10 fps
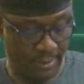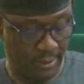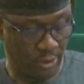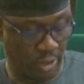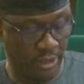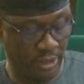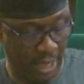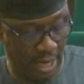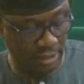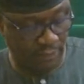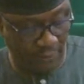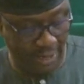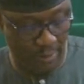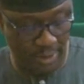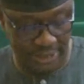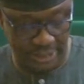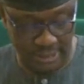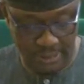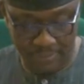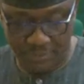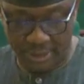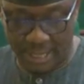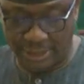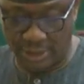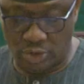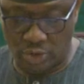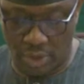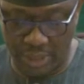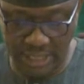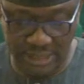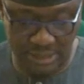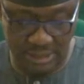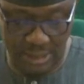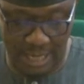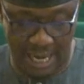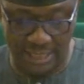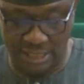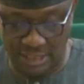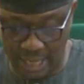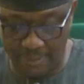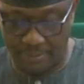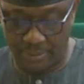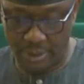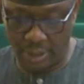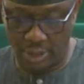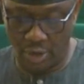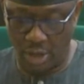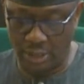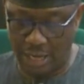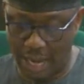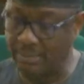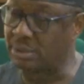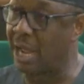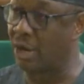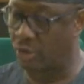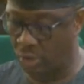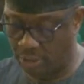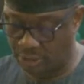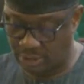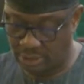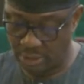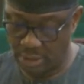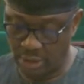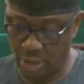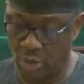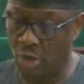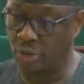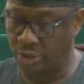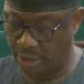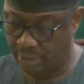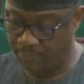The House is further worried that the stories are the same in all the camps across the country,